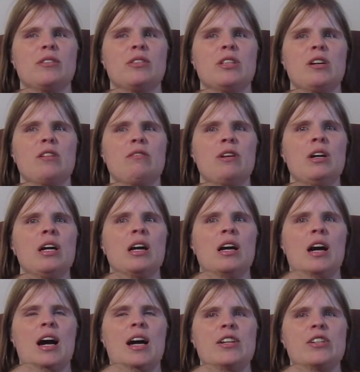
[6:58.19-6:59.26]
So
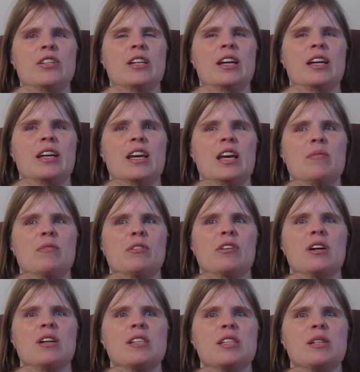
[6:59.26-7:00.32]
I just kind of came
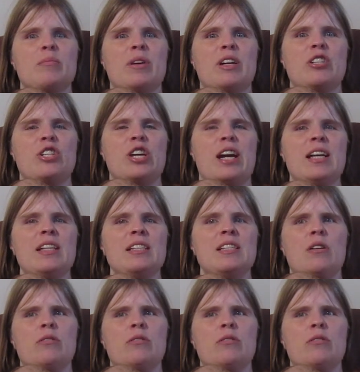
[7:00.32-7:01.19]
across them by chance.